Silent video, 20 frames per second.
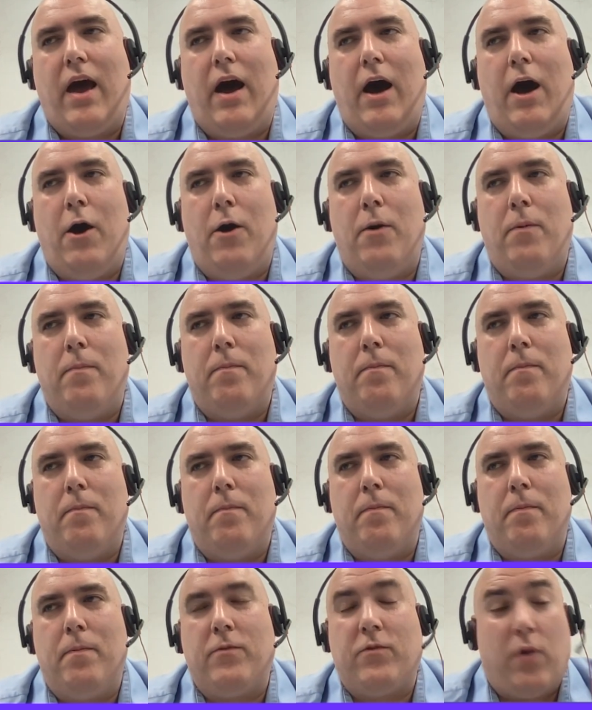
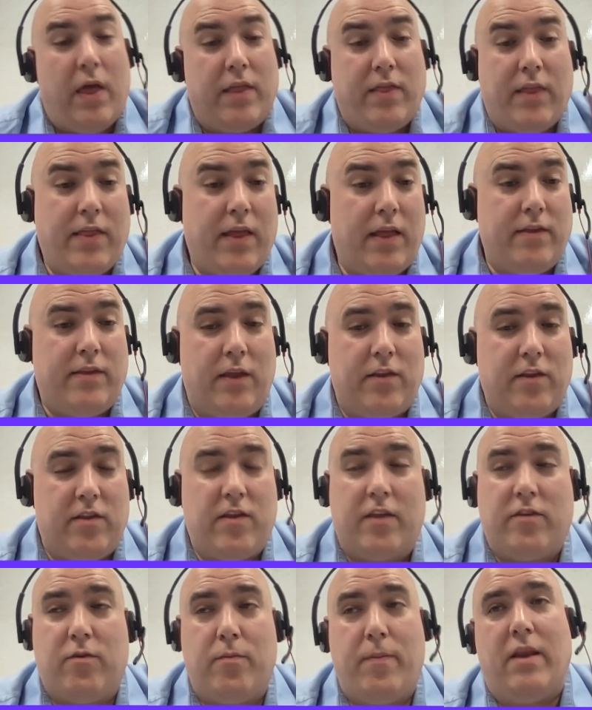So
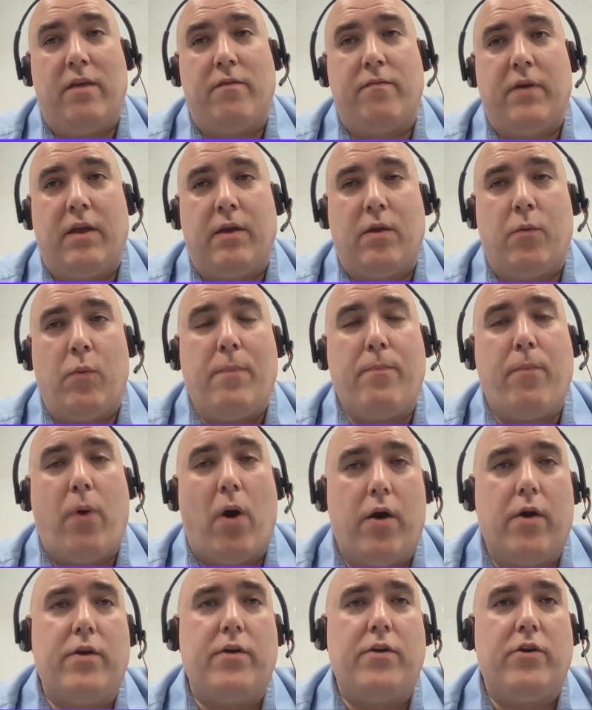that's the benefit. We
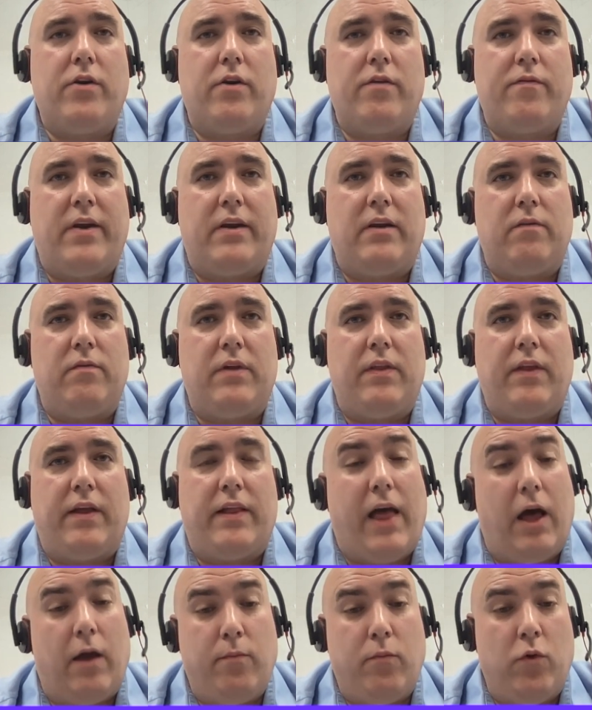partnered effectively the
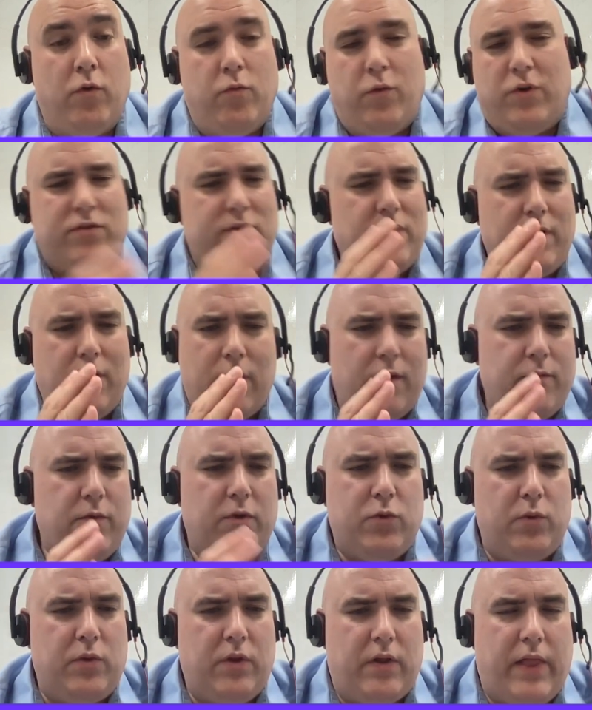cloud move, which is
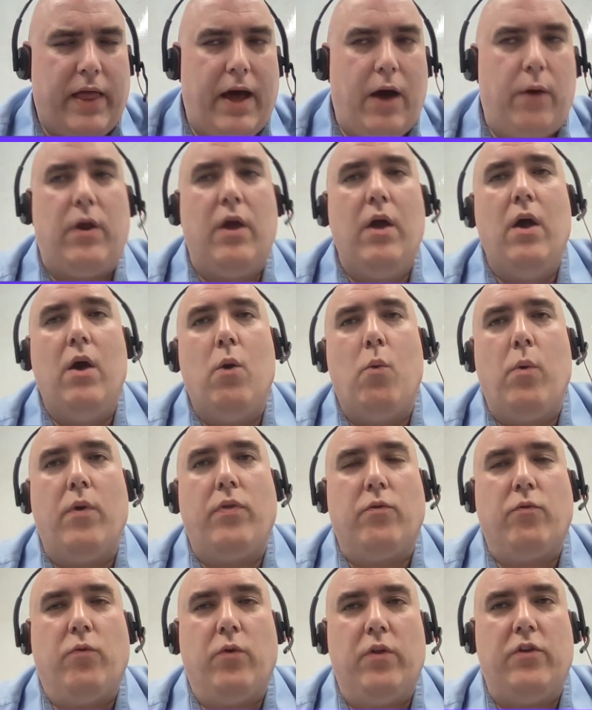everyone's doing the cloud, with
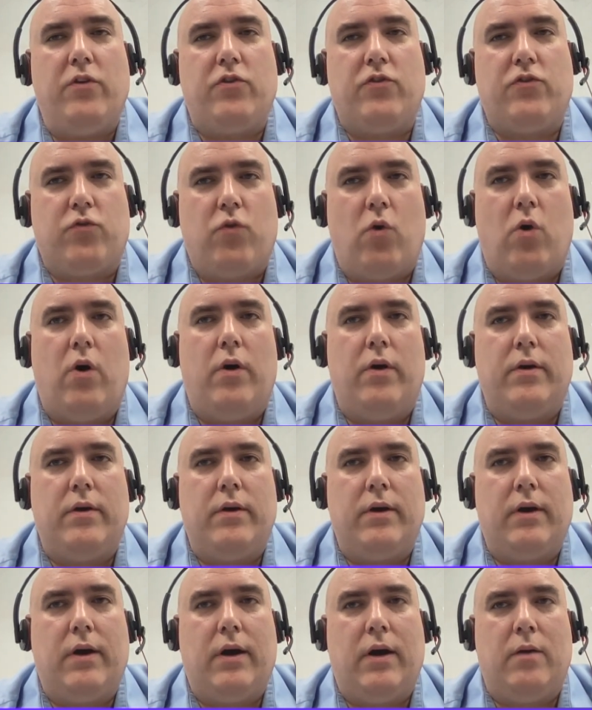a really
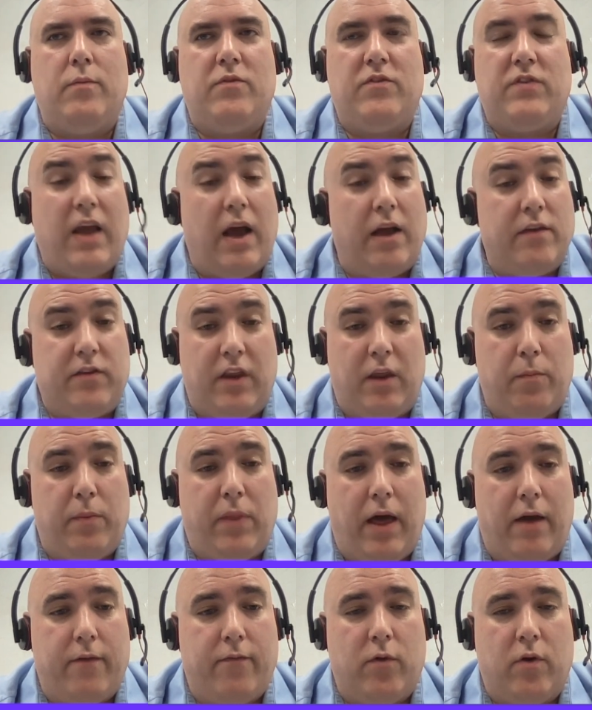strong CI/CD
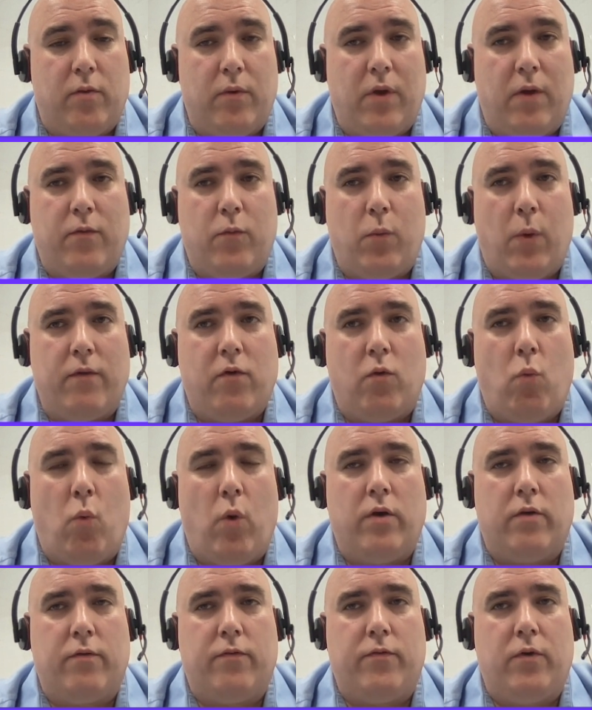platform. We have a
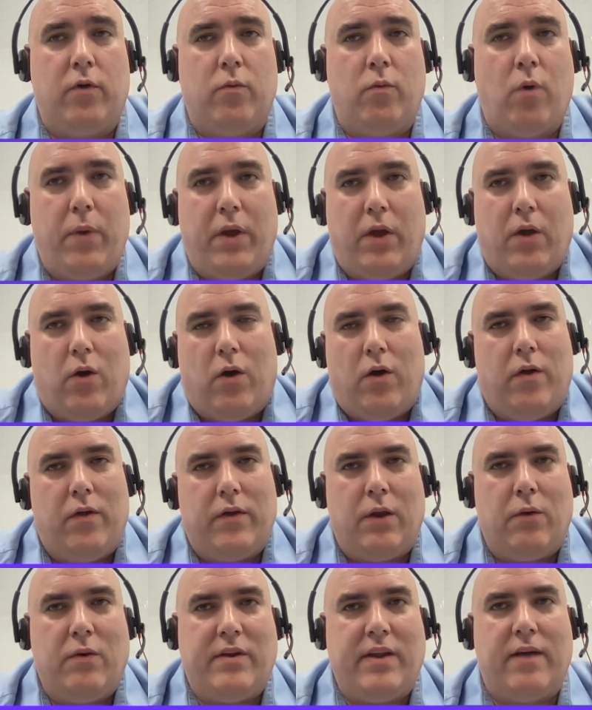wonderful what we call
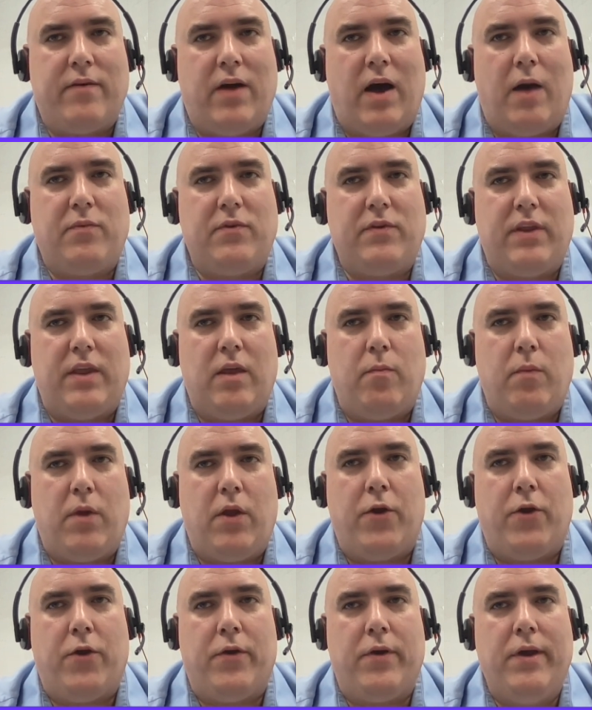DevOps team
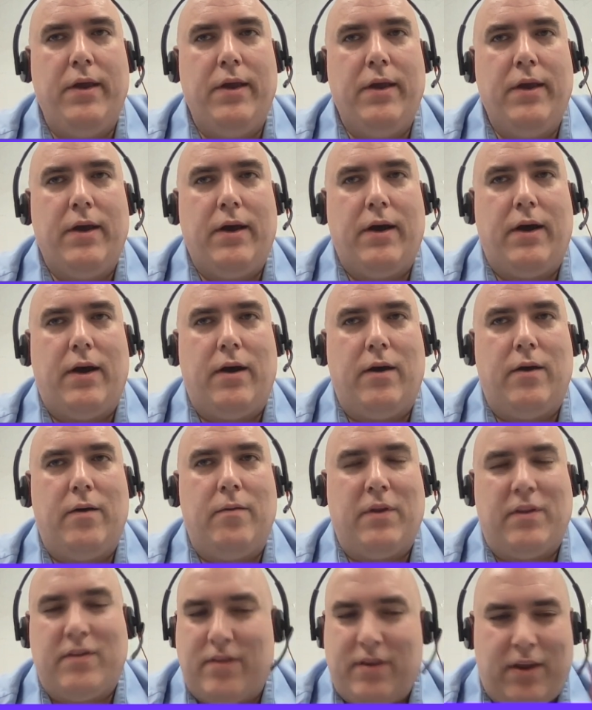here.
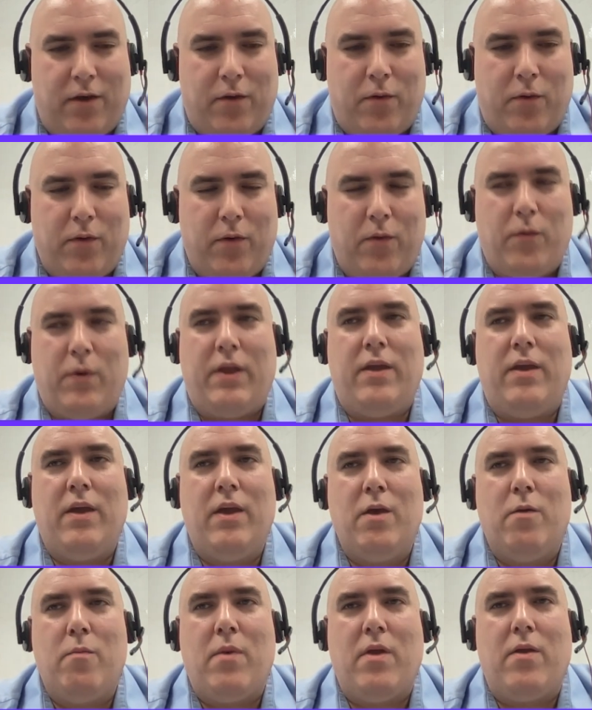And we
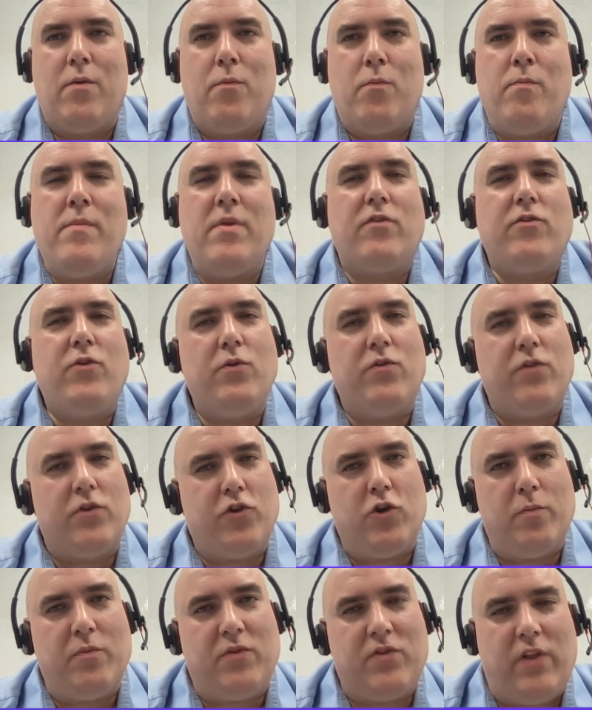misuse the
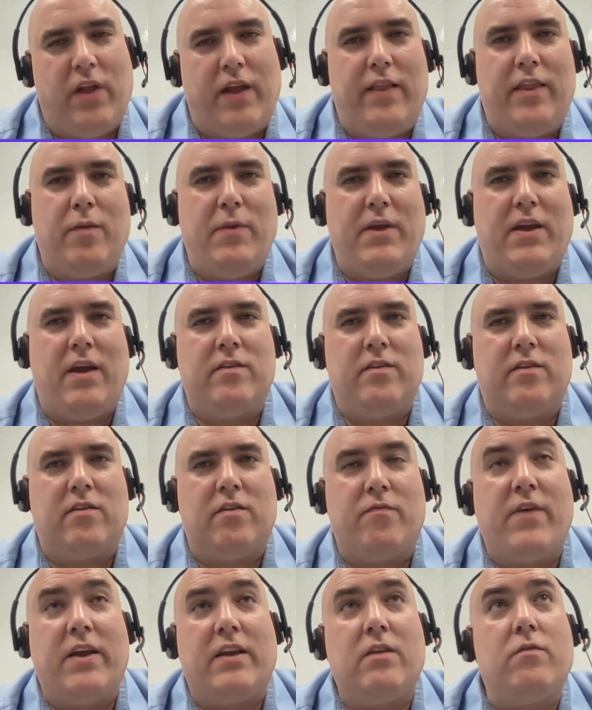term slightly because it's
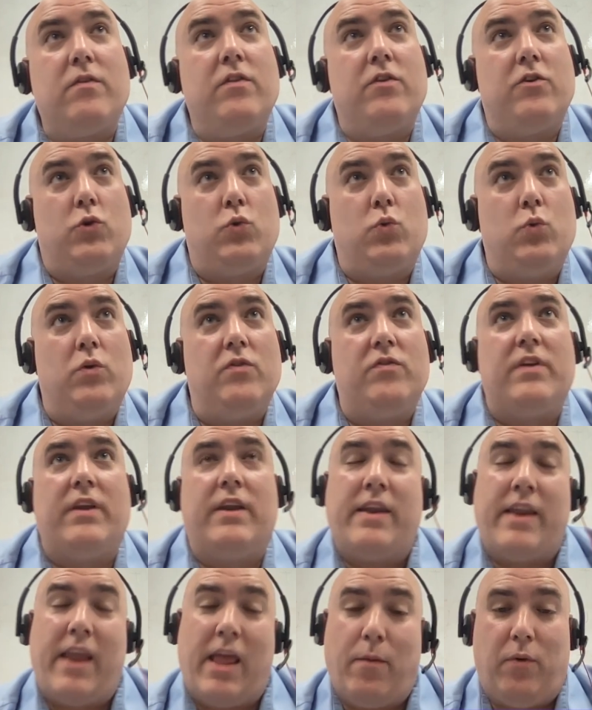effectively the tools that
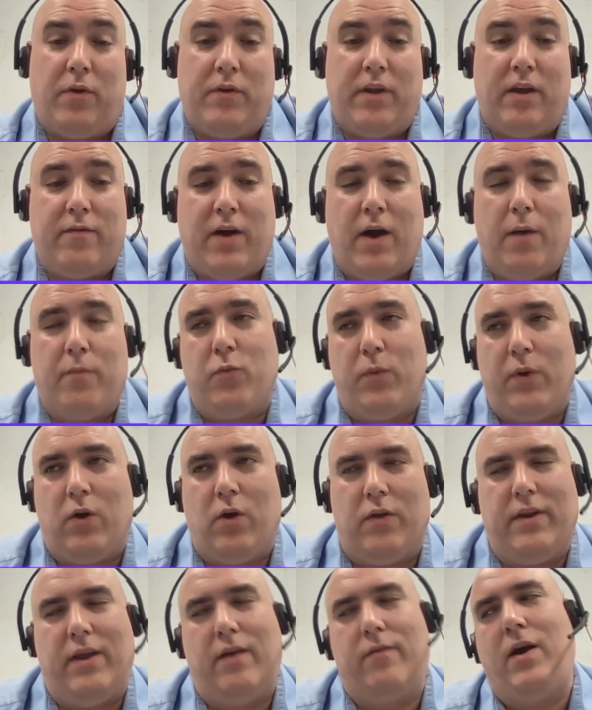enable DevOps. We
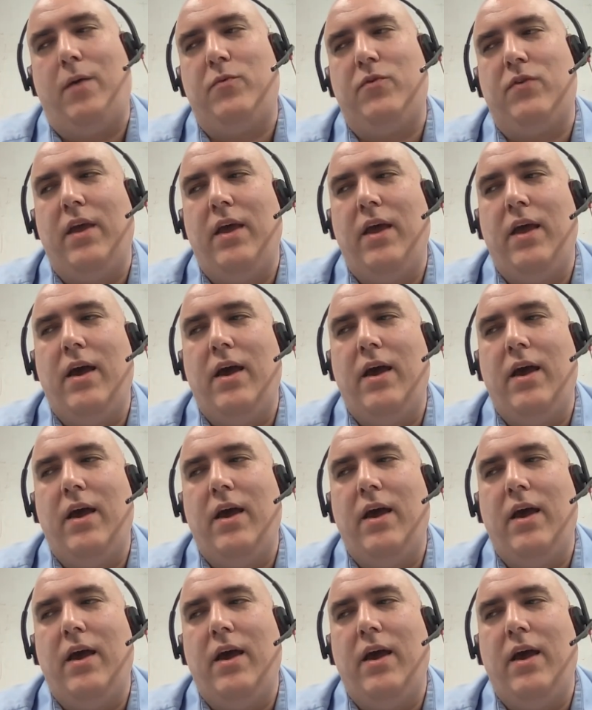call DevOps,